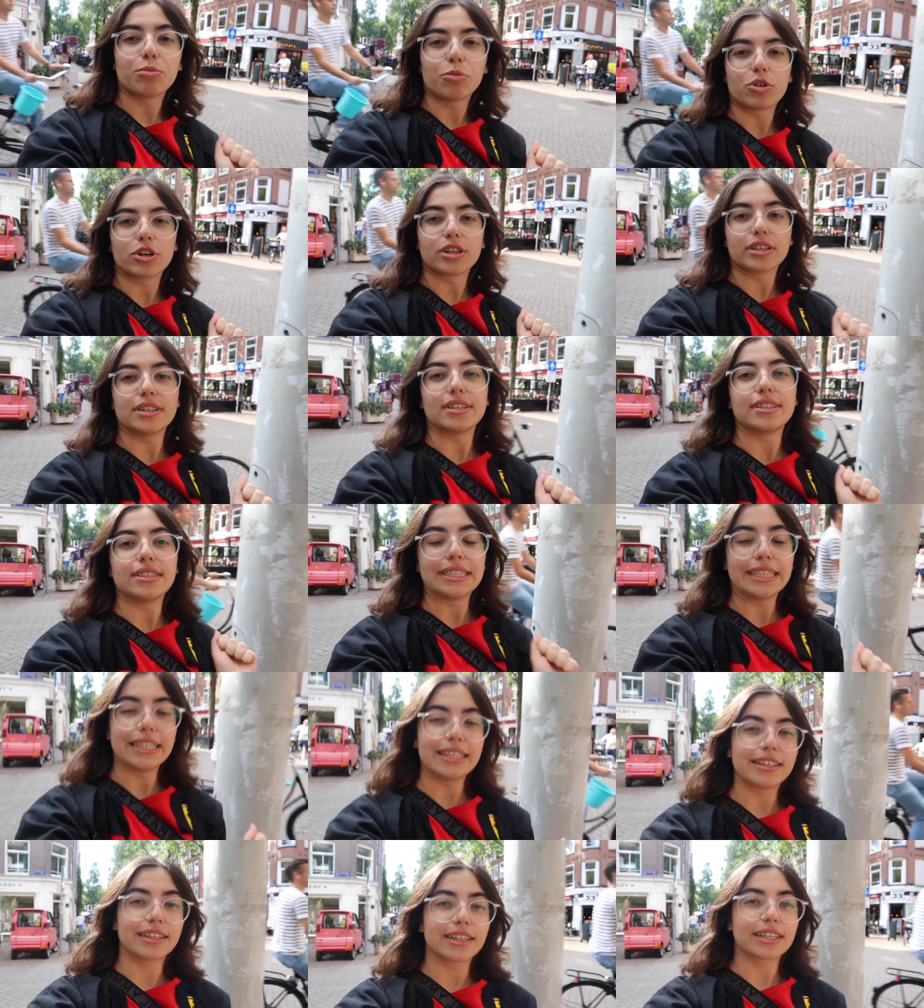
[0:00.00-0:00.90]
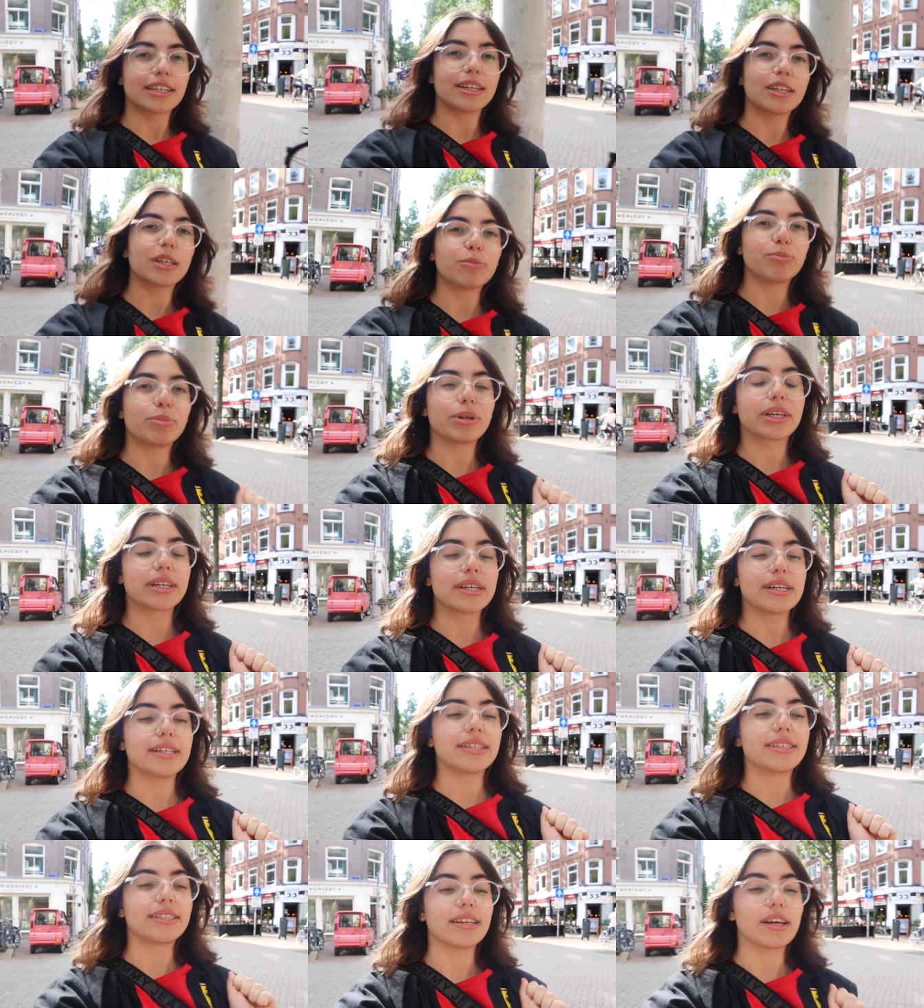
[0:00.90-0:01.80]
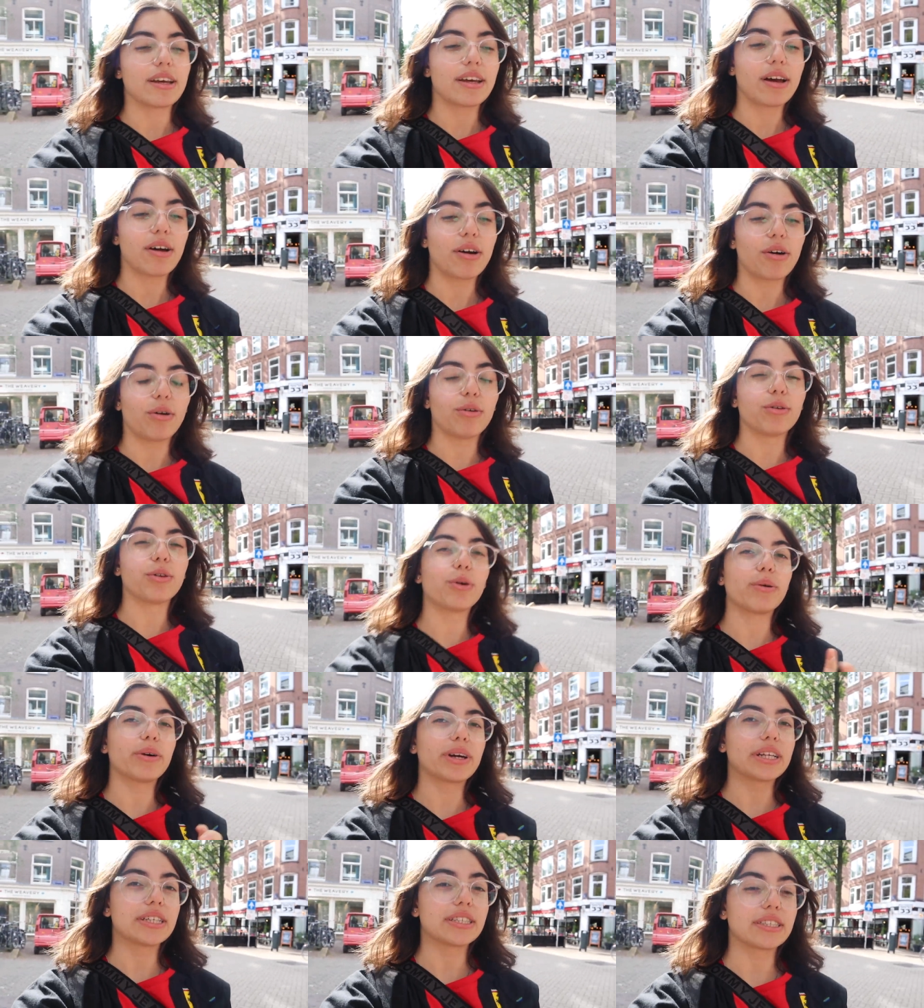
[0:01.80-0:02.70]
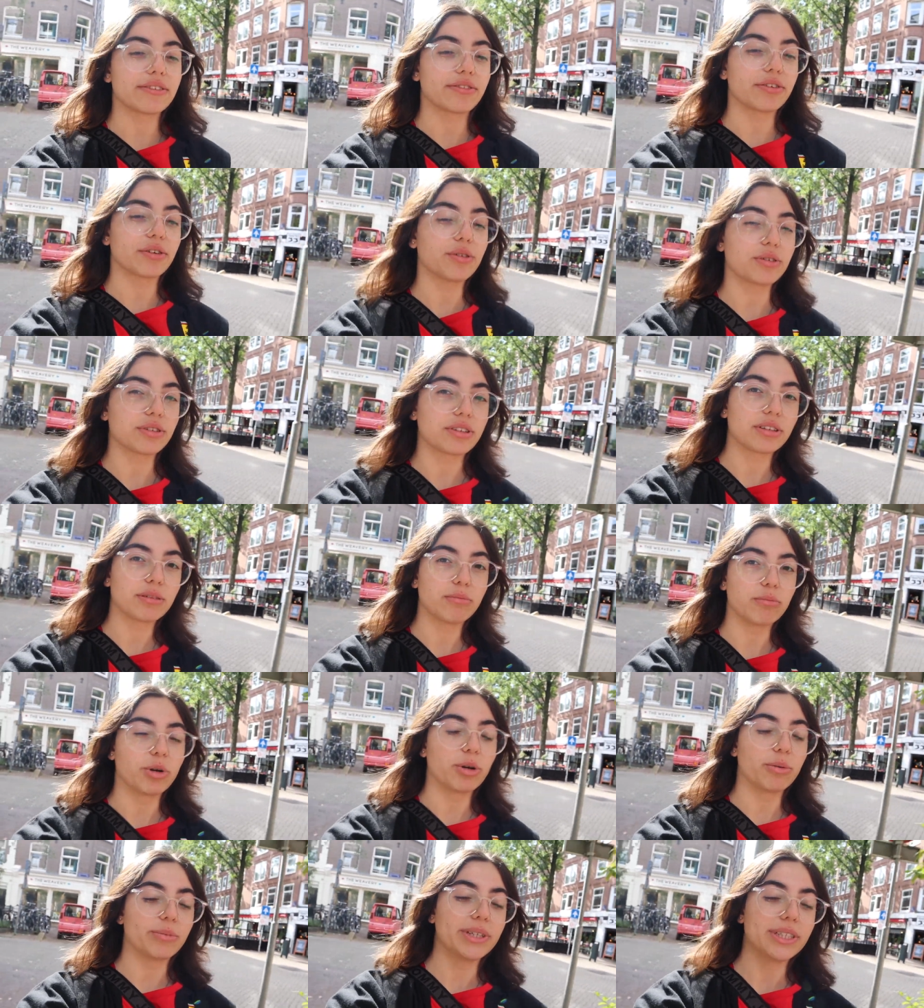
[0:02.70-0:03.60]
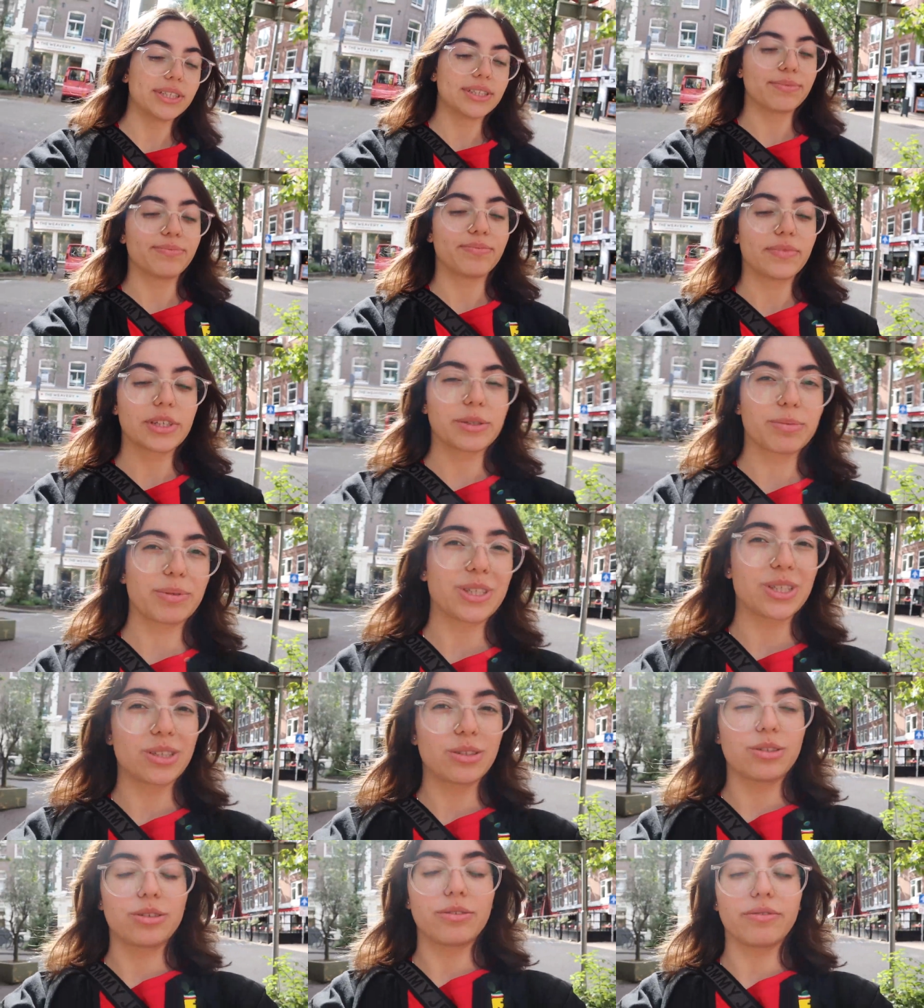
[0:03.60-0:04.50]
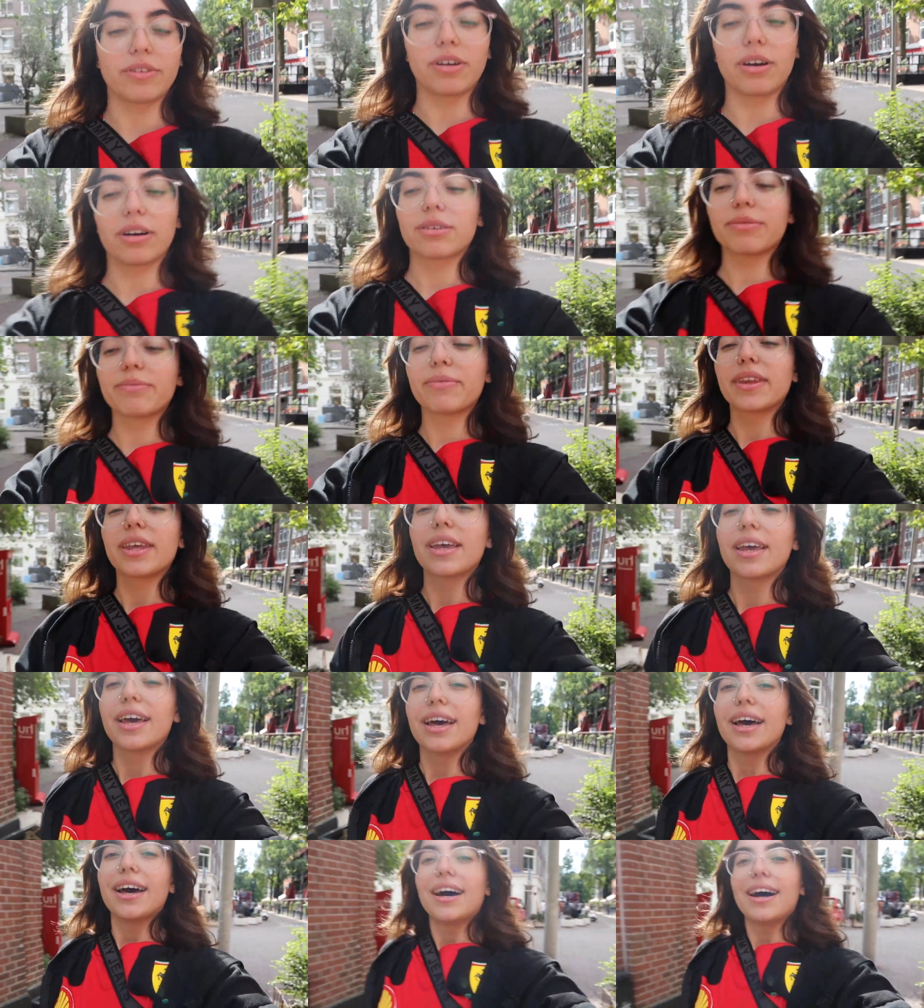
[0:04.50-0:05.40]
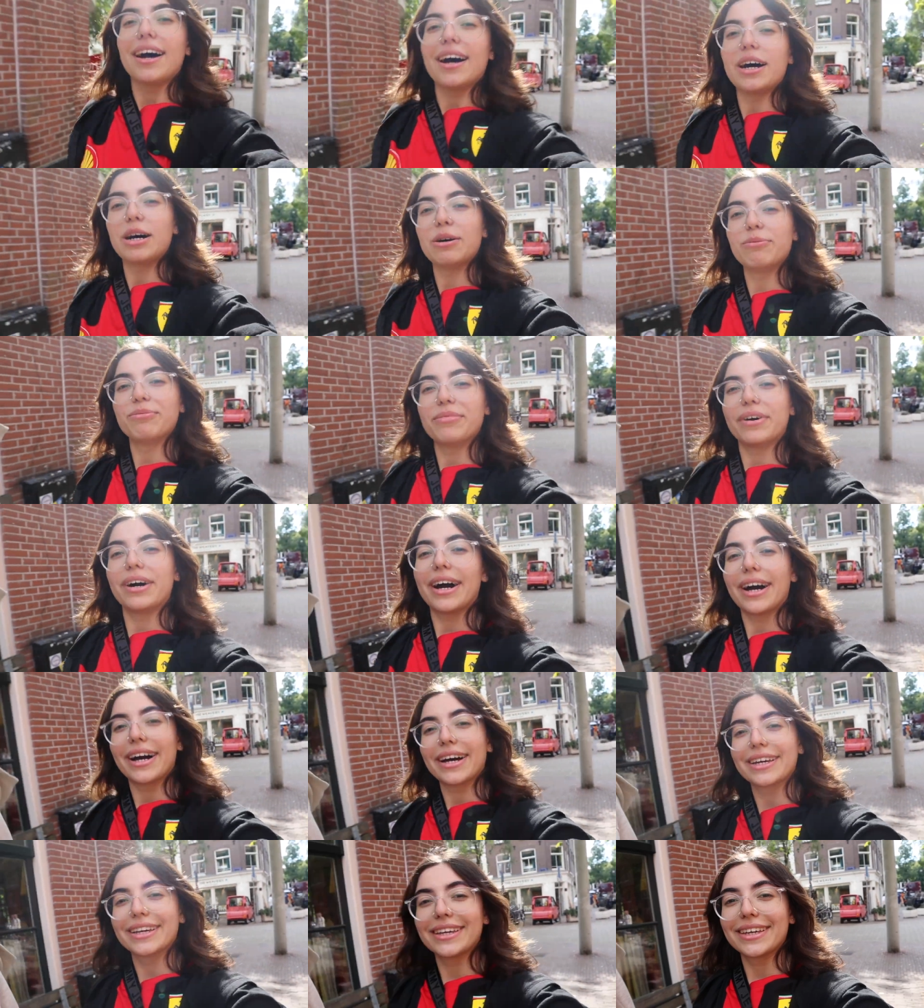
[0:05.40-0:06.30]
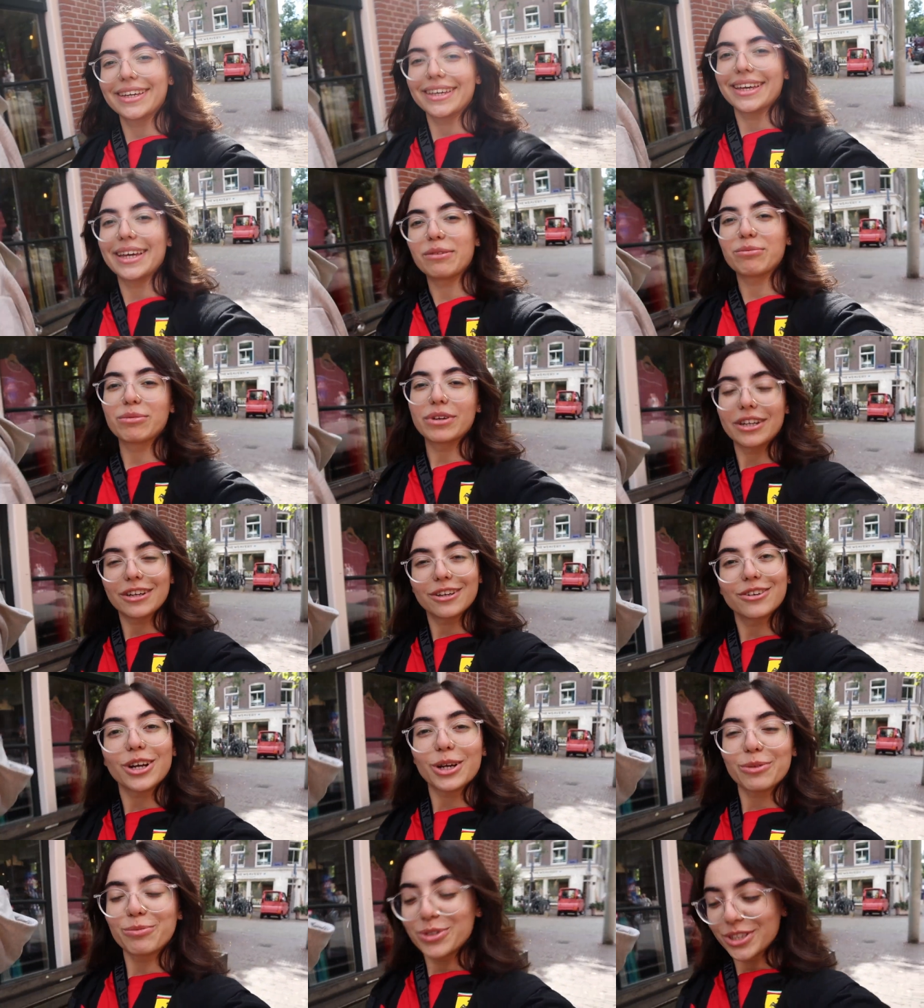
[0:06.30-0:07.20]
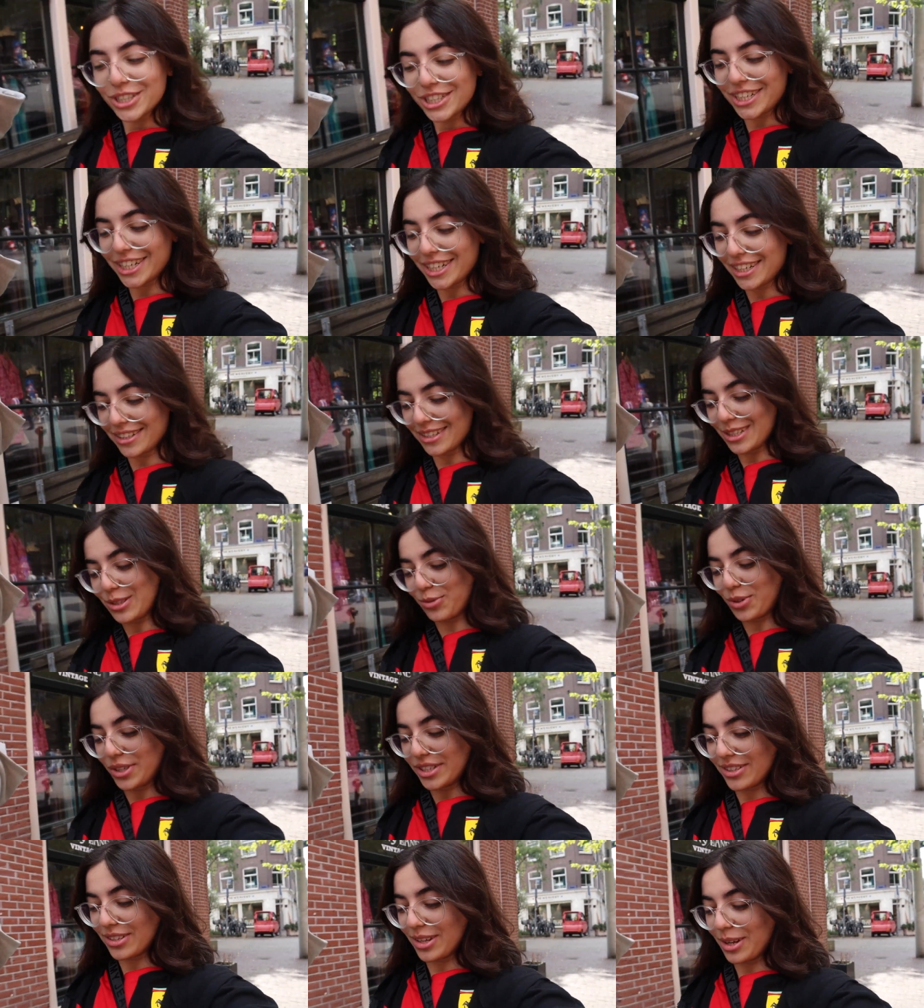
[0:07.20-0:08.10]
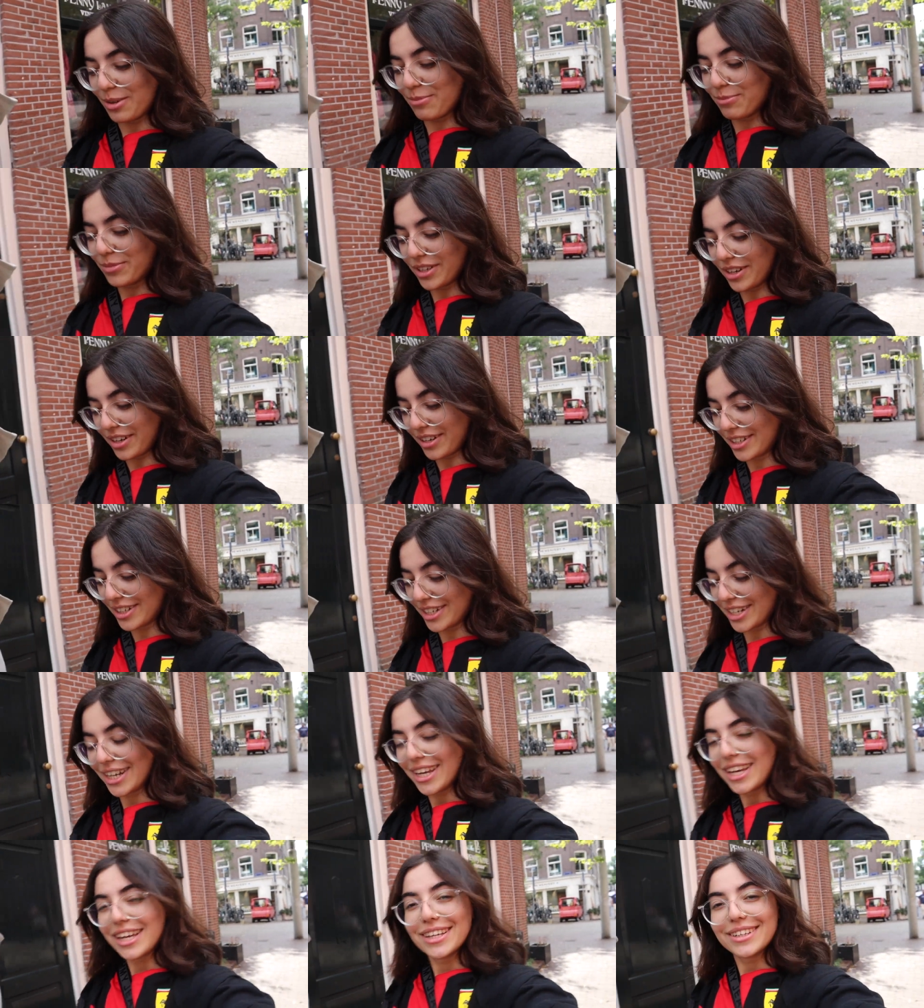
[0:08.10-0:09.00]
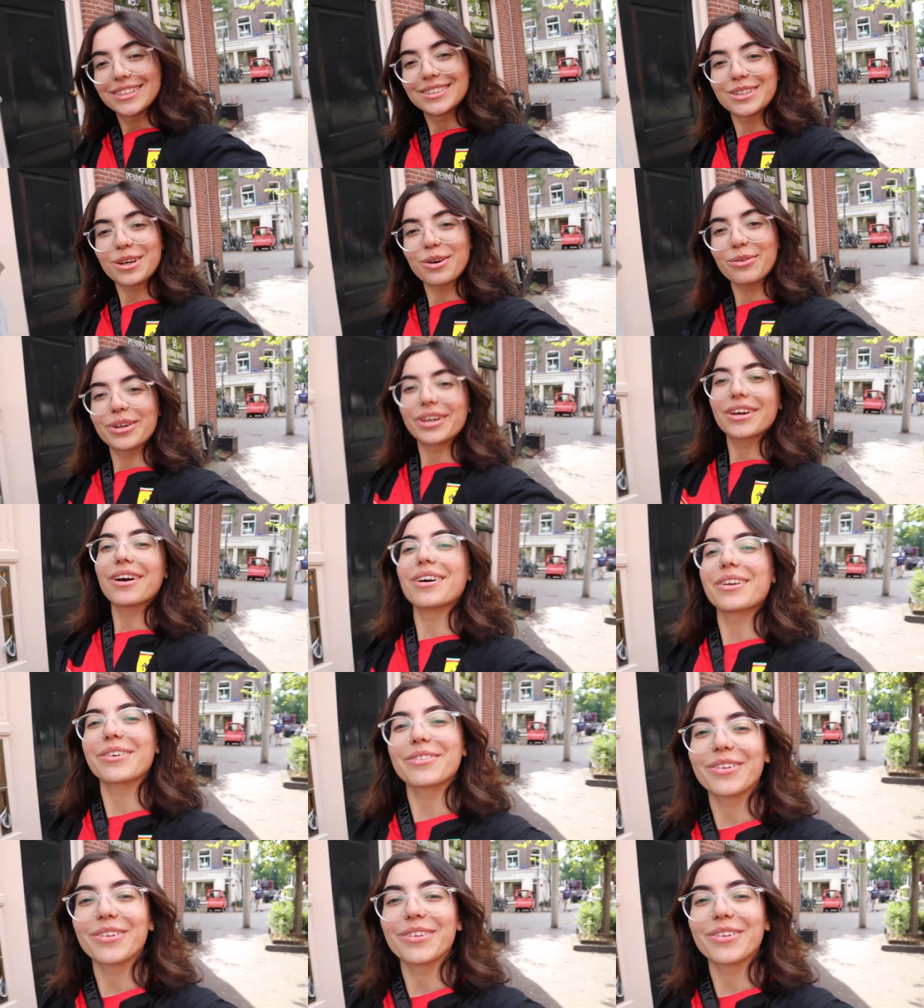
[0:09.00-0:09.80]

more this senior year because although it is difficult in the moment, especially to vlog, um, I am gonna appreciate this once I'm done. So we gotta